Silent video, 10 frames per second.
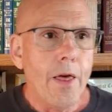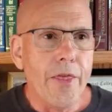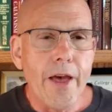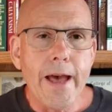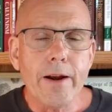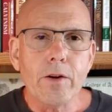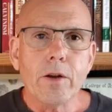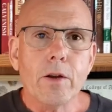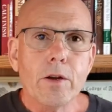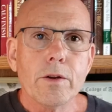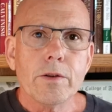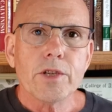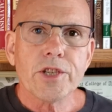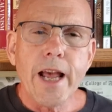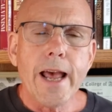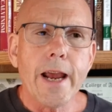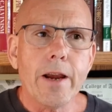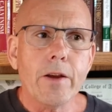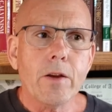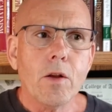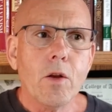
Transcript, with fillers: that say,